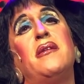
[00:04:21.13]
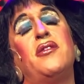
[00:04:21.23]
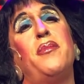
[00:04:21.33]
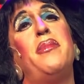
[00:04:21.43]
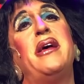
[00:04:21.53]

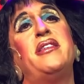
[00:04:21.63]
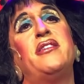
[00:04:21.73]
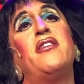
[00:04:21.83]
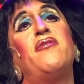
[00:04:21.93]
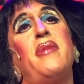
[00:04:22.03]
The best
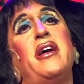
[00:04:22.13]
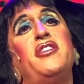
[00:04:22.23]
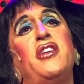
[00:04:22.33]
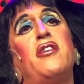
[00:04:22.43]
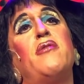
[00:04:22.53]
of my
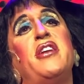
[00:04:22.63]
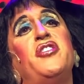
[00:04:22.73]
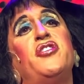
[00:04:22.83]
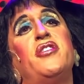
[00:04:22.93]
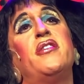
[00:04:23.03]
generation.